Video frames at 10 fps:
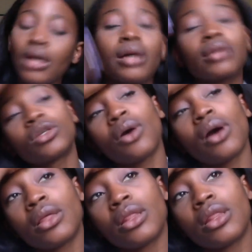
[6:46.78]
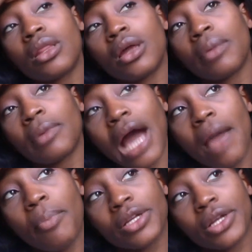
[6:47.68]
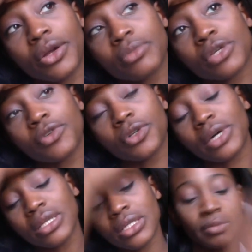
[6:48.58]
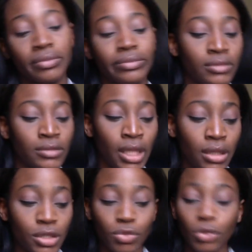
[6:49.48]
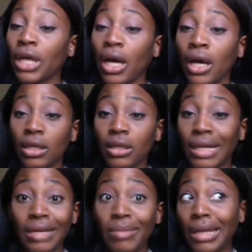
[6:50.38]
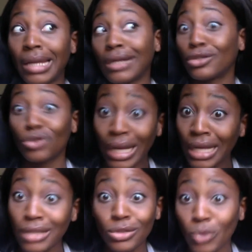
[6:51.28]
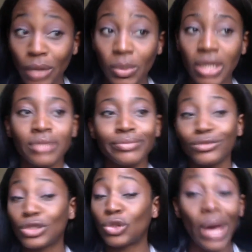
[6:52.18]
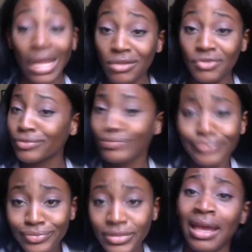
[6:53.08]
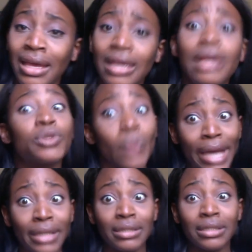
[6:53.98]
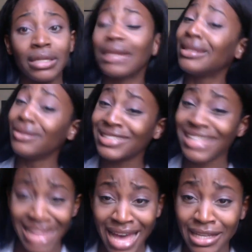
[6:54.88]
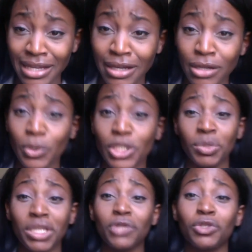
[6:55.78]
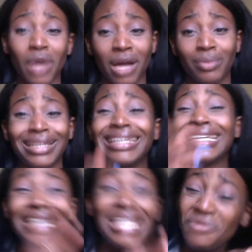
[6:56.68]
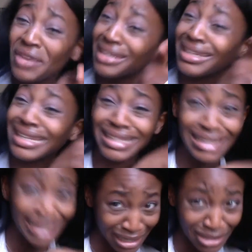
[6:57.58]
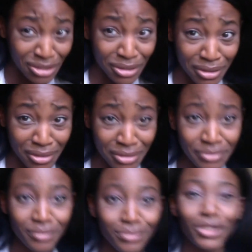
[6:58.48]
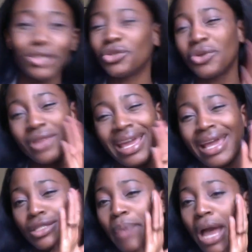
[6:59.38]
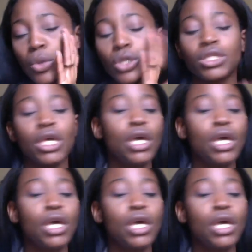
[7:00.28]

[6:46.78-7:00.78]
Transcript: So the guy bartender comes over to us. He looks real young. He about like 20, 21, 12. He was white. And he looked that young, which means he was probably even younger. Because, you know, they age backwards.